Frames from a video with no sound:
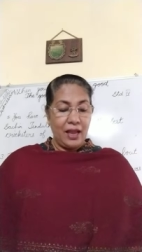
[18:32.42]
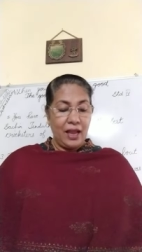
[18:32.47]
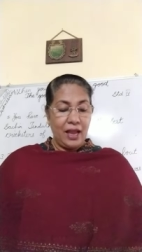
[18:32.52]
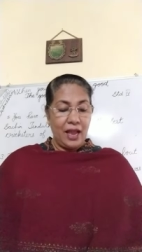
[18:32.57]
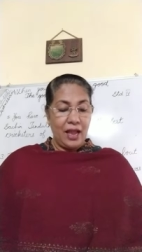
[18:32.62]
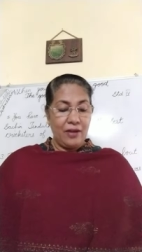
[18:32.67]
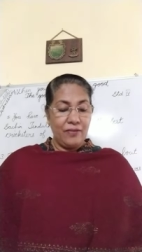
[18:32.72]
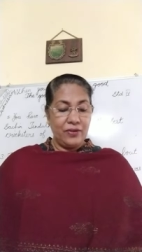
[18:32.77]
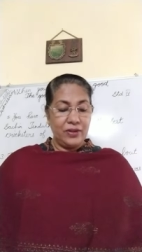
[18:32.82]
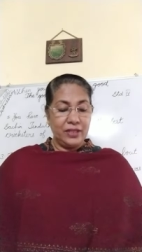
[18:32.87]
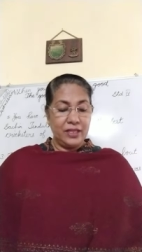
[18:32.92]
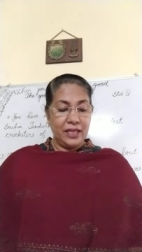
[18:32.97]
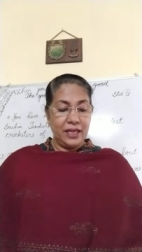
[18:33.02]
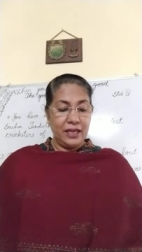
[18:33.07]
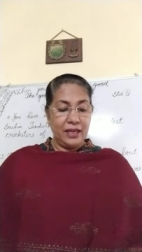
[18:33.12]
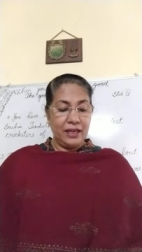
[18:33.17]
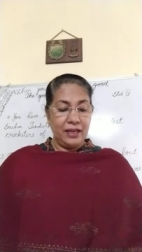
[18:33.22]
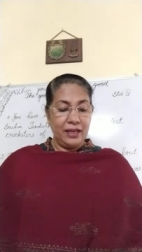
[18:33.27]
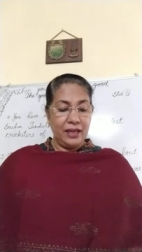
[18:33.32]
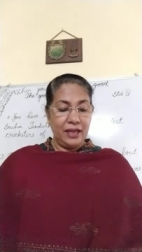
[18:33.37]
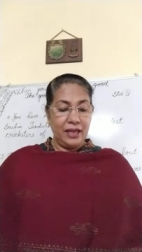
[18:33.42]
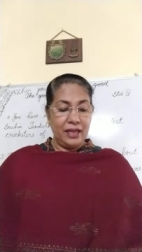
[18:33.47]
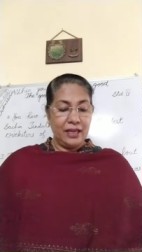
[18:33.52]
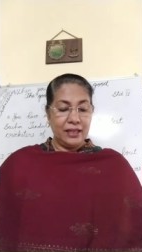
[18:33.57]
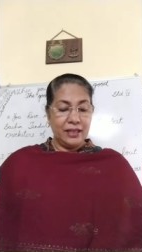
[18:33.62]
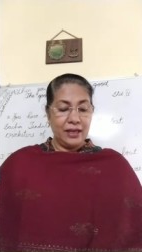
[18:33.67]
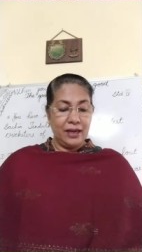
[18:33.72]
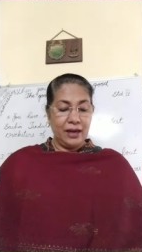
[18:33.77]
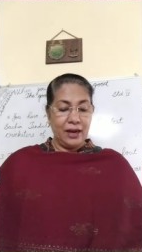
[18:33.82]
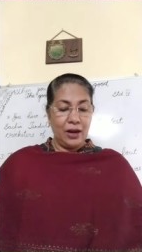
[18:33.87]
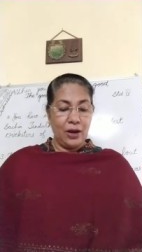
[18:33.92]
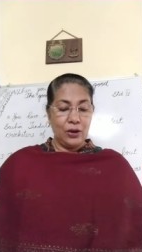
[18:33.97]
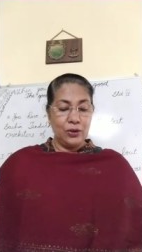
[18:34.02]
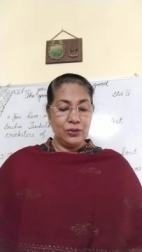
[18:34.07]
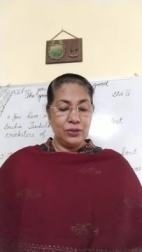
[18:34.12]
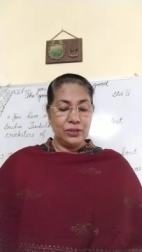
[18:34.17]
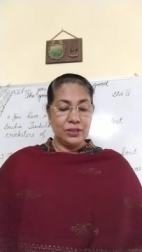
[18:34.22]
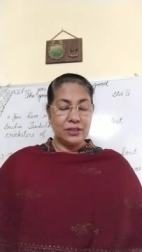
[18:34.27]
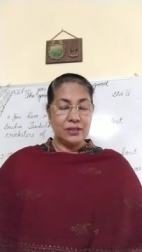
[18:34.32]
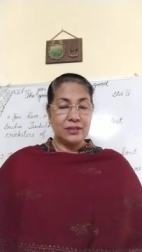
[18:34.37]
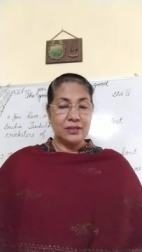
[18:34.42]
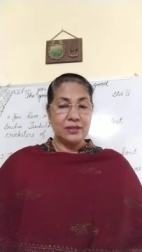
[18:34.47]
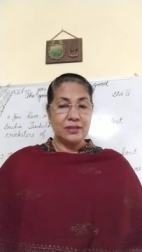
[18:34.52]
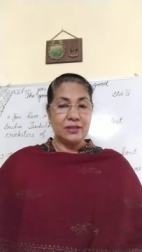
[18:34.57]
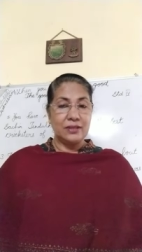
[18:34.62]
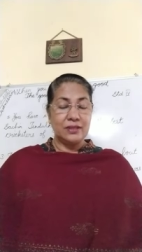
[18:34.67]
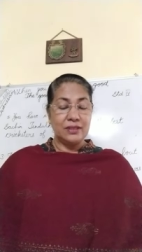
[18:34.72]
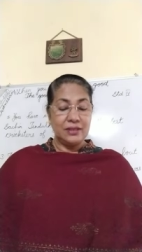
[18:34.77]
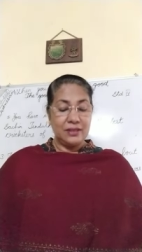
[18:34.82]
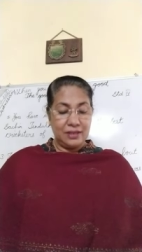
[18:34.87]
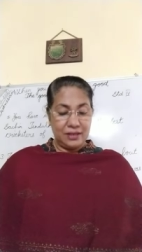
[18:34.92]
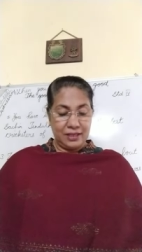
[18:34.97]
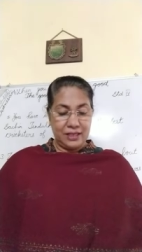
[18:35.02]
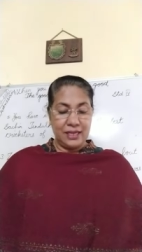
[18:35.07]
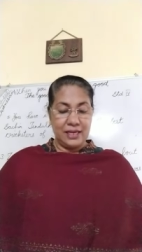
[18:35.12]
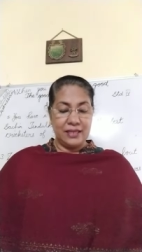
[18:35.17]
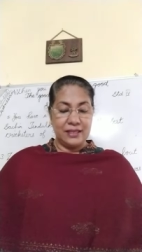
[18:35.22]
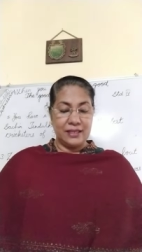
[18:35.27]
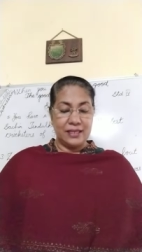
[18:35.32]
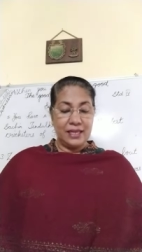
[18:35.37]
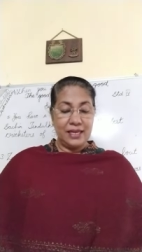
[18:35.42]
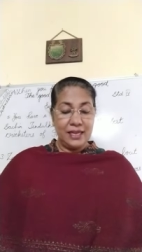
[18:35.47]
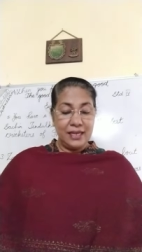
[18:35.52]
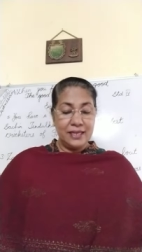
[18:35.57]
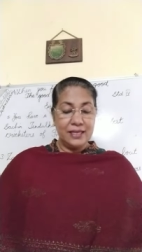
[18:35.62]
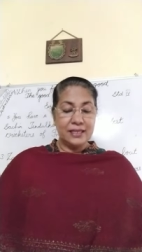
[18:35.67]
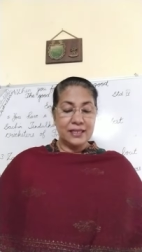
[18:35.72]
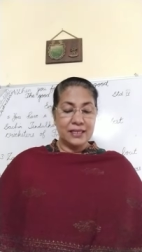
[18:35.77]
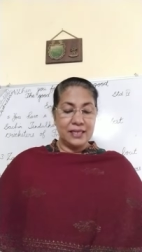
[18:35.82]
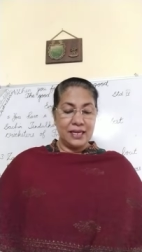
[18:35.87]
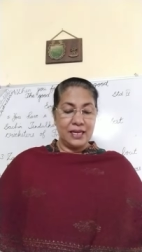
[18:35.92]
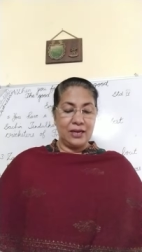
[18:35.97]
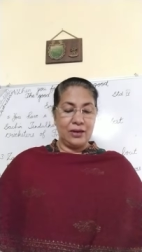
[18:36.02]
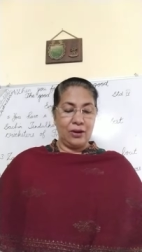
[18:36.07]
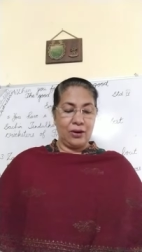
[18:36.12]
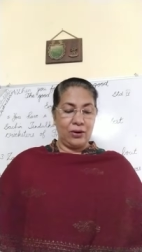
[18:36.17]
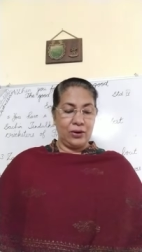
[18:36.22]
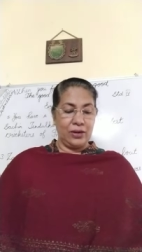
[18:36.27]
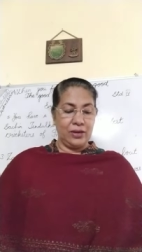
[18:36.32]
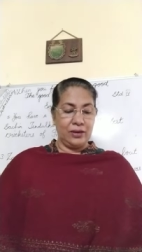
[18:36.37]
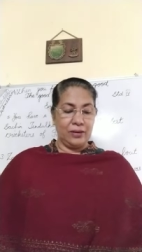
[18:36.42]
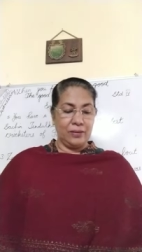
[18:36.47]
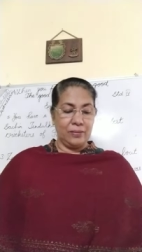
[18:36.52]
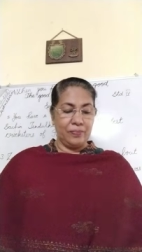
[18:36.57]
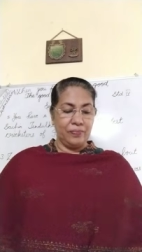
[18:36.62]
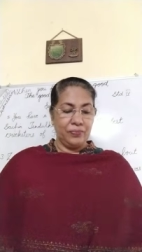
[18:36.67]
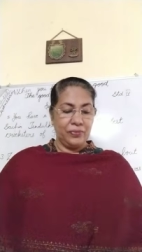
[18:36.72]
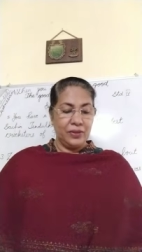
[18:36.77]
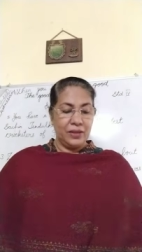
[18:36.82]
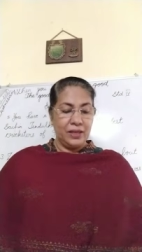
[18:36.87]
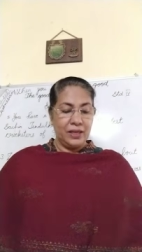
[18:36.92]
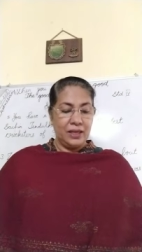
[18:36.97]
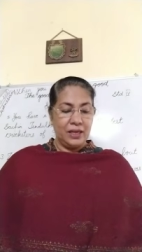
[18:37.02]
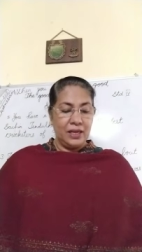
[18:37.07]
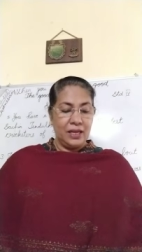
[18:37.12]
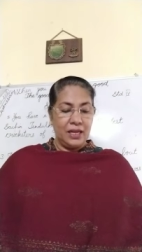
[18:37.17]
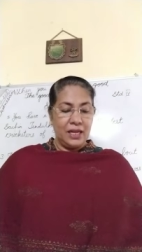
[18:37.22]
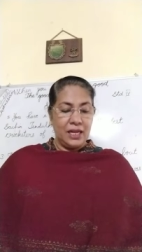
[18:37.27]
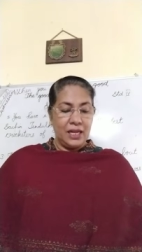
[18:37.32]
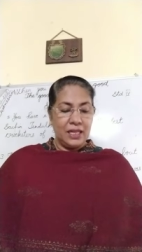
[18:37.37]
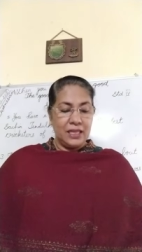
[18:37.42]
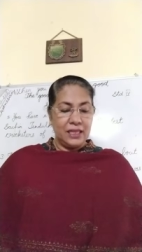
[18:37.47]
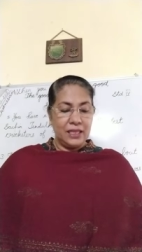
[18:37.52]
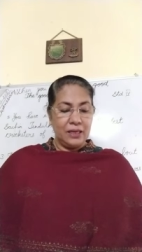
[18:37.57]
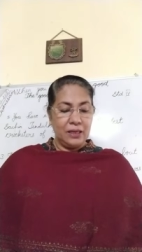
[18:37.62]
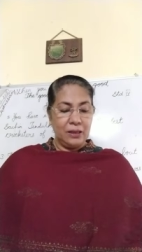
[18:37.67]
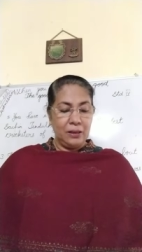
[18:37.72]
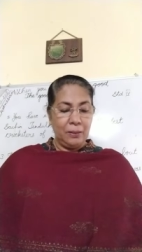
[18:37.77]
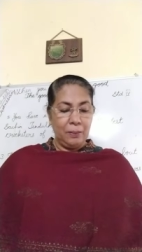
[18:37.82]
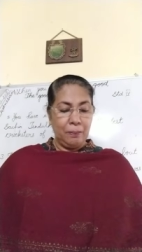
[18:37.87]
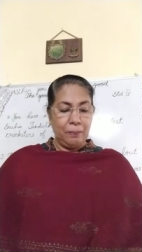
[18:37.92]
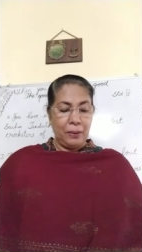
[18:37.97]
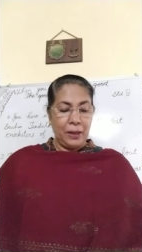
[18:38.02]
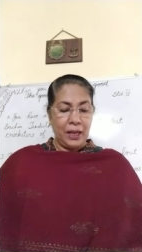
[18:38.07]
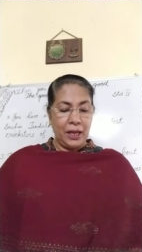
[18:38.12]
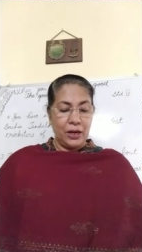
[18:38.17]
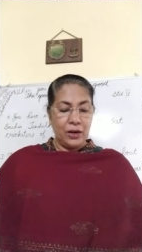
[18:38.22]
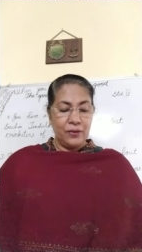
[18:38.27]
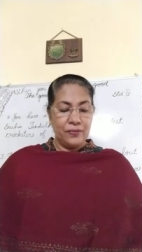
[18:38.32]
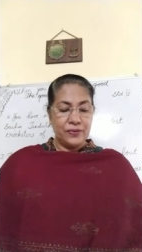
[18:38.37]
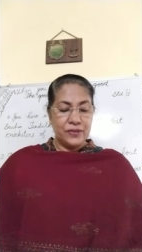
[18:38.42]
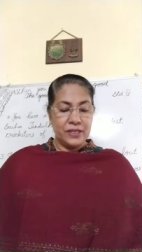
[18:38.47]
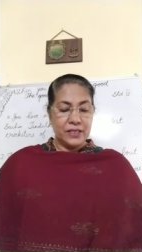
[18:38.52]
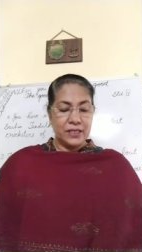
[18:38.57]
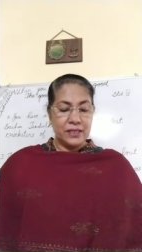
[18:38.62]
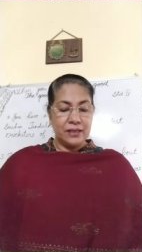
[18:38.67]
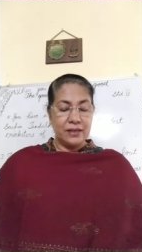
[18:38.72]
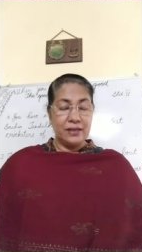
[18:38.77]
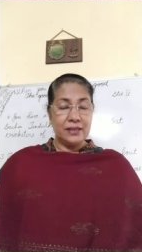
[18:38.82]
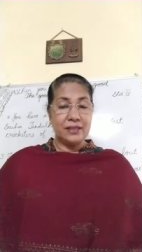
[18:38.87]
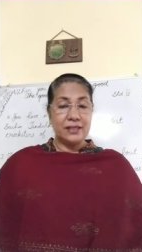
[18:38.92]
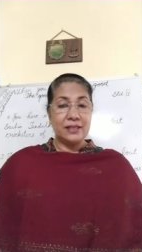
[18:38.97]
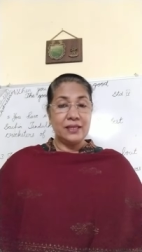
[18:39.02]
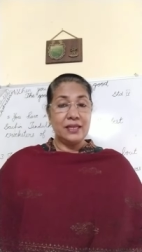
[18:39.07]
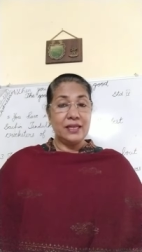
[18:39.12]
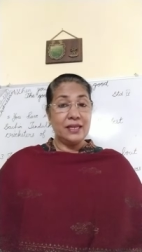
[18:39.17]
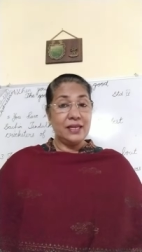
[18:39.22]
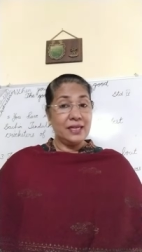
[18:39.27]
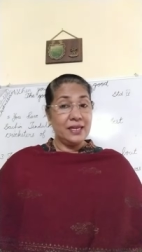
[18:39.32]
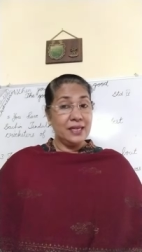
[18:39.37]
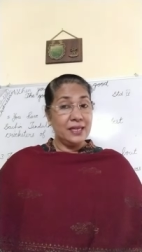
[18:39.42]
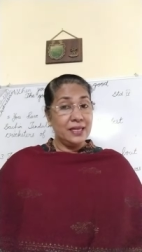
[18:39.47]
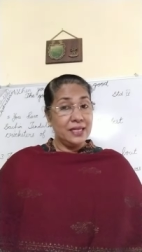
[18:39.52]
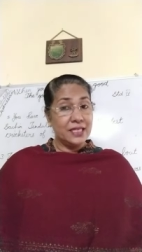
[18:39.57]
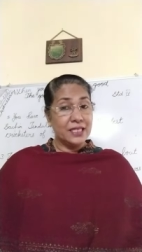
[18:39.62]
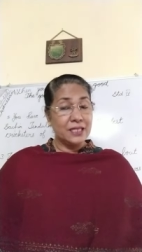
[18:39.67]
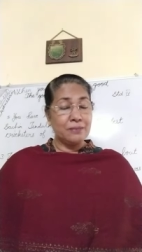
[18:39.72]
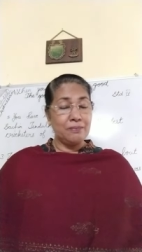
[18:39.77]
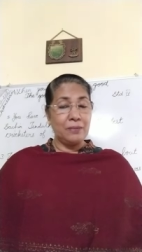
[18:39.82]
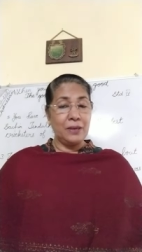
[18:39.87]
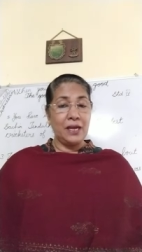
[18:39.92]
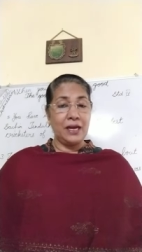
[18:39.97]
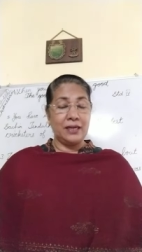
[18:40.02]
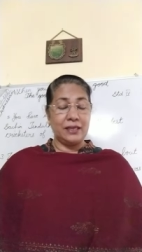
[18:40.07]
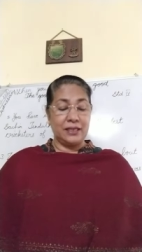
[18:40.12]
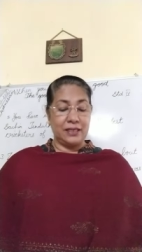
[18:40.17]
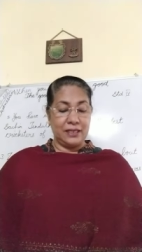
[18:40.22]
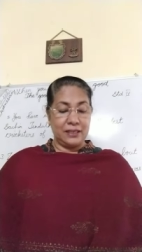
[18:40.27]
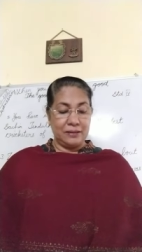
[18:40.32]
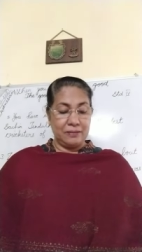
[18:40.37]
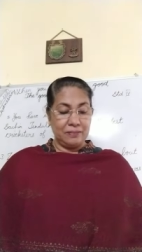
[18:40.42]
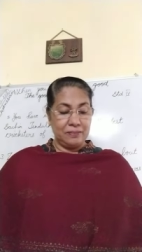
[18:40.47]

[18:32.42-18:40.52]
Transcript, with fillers: Everything in the house, yes, is in order. The pair of scissors is blunt.